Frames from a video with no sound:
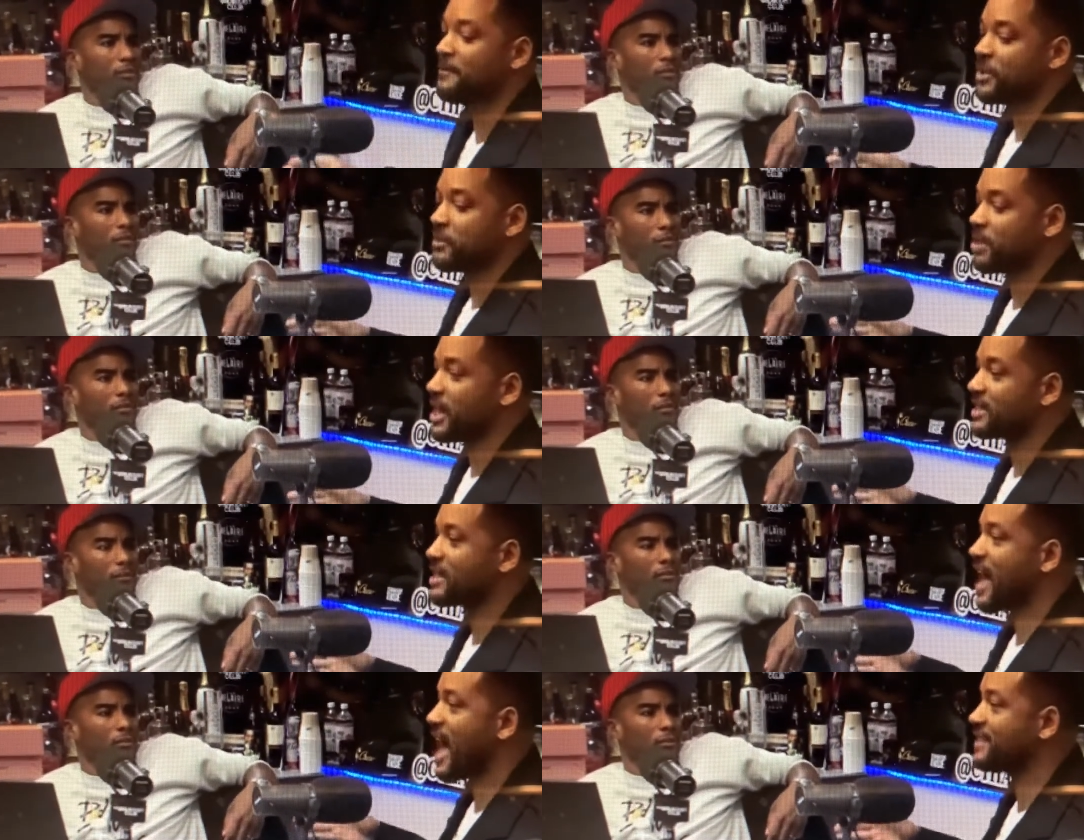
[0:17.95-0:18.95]
Speaker 1: But the
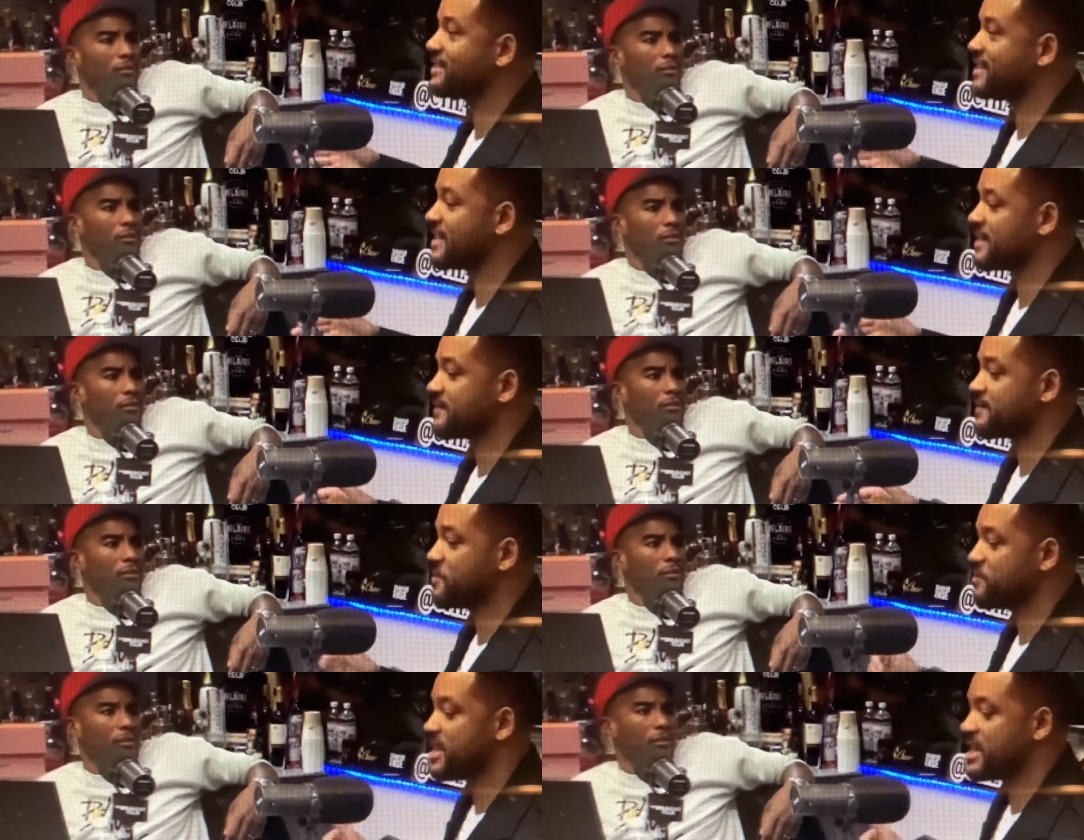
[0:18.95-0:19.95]
idea for
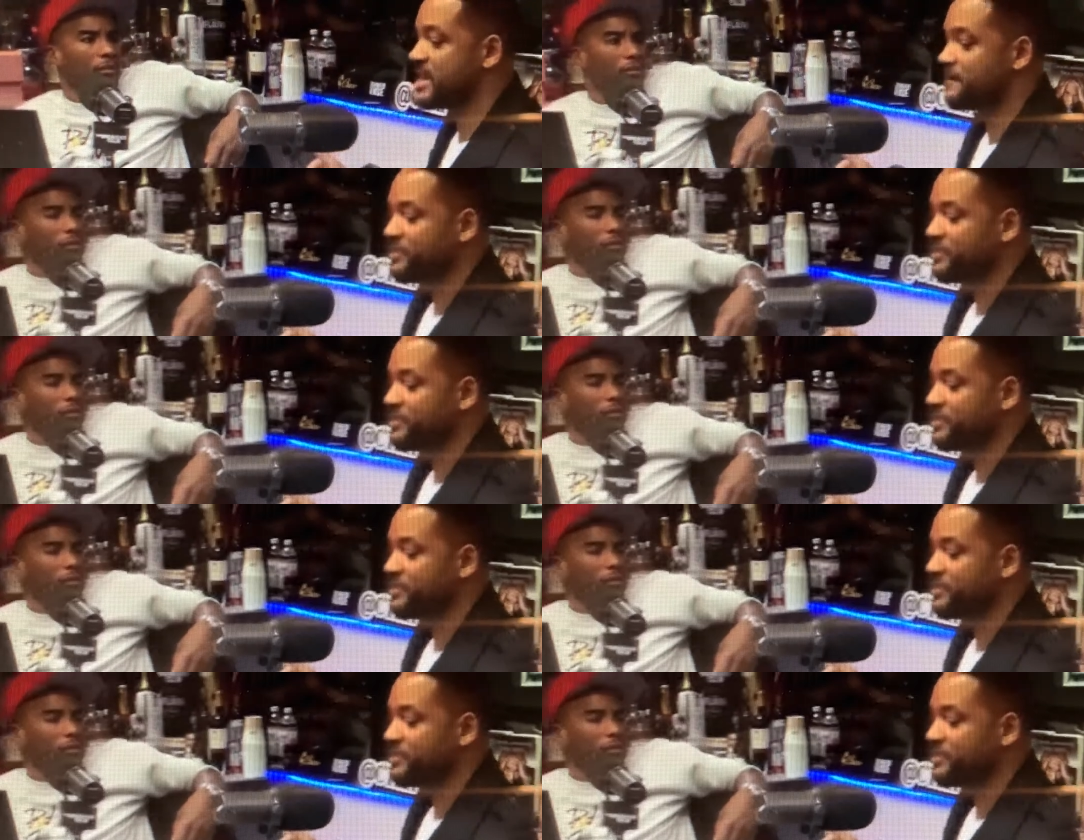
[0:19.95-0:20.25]
me